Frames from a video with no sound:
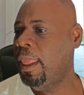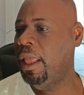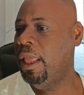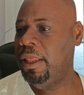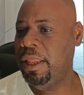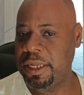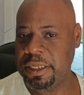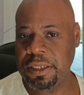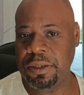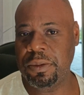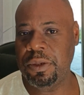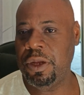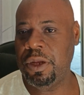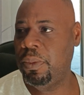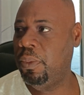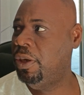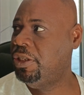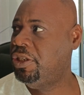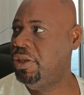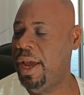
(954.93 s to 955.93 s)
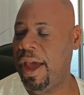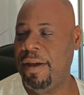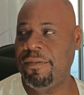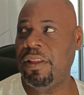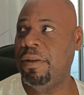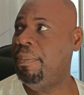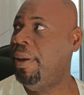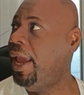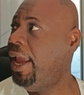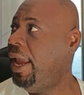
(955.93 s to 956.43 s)
This is what you have
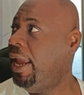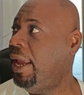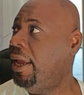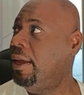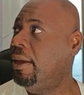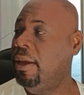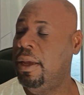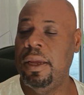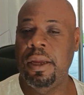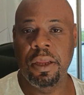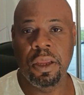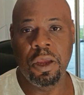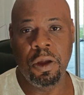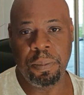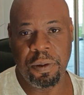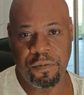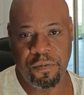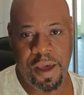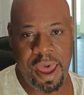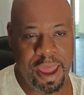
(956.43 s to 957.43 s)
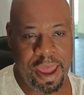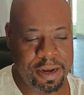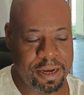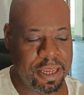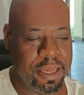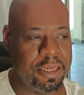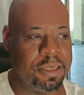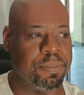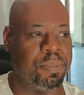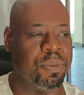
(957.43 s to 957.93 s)
to pay. You provide
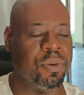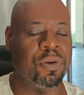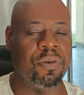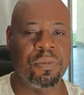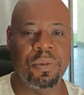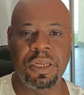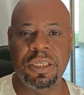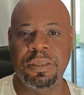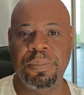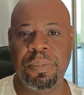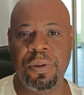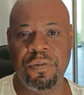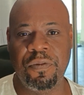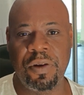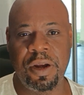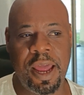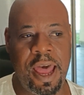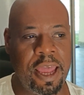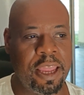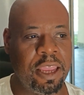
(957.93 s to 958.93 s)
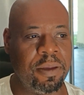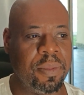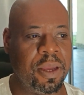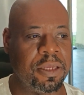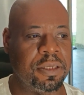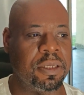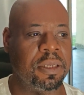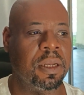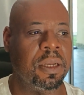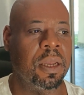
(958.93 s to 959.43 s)
these proof of
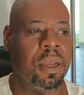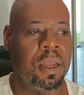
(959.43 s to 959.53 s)
documents,